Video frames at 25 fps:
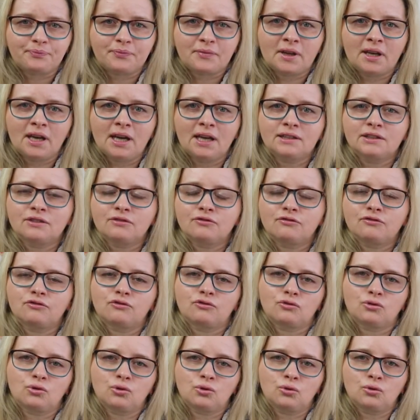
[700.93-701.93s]
Get
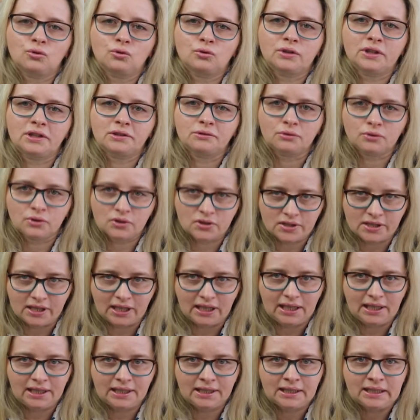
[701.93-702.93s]
through the
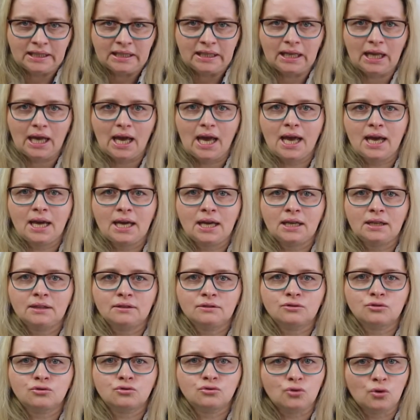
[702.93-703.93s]
routine
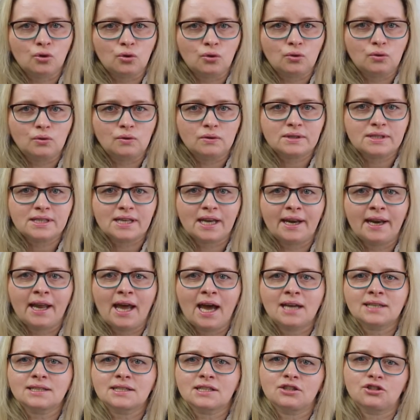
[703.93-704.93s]
and rules and
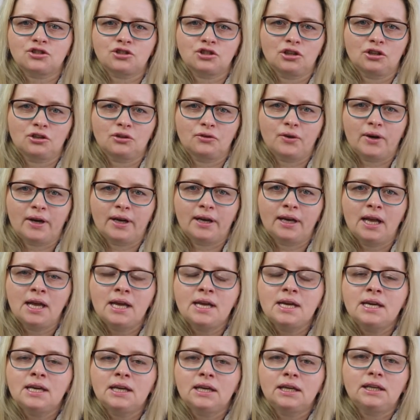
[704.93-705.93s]
ask children
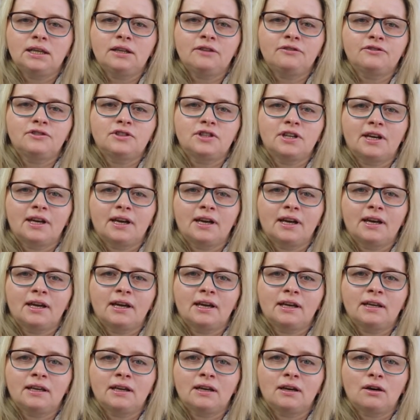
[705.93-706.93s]
if
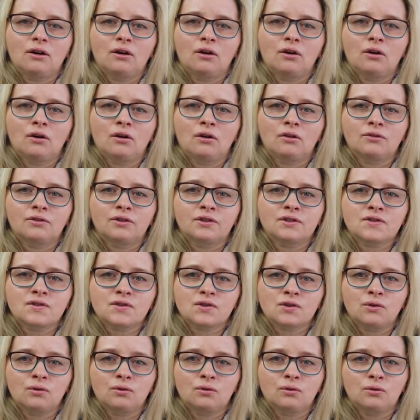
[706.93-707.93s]
they on the
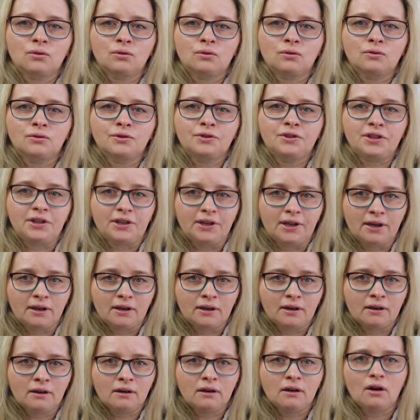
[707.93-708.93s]
school
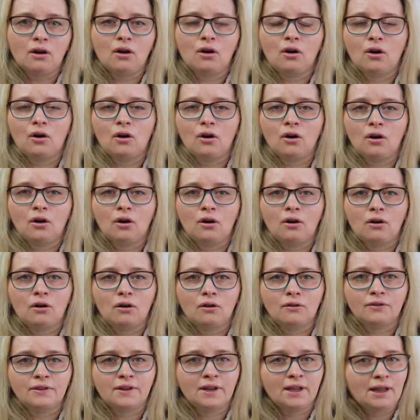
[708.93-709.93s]
dinner or
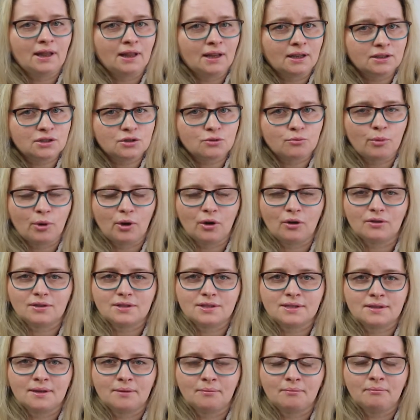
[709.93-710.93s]
on the
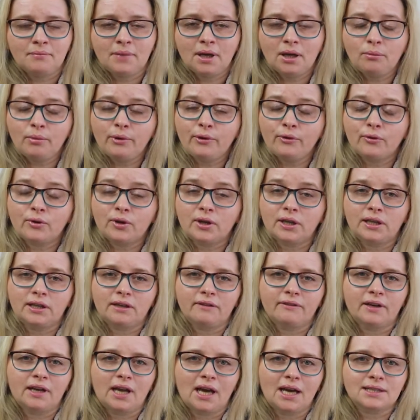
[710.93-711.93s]
lunchbox. Maybe you can
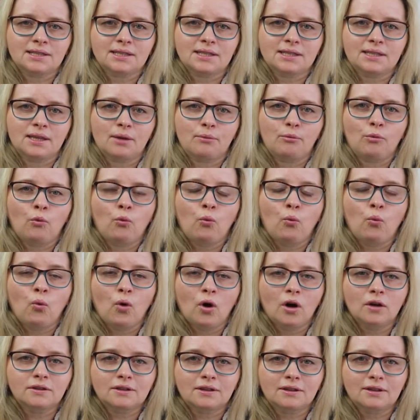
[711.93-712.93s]
even ask them
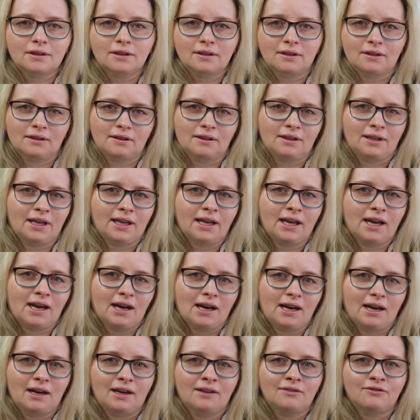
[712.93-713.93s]
what they
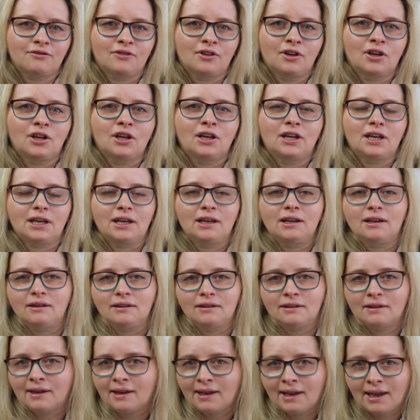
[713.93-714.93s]
have
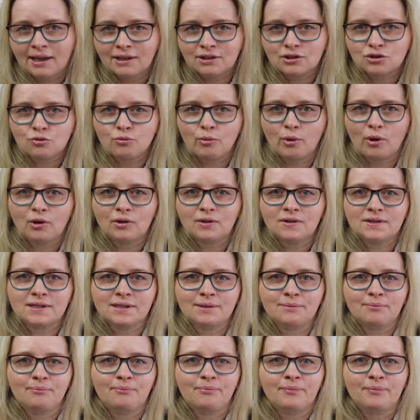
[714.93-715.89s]
in the lunchbox.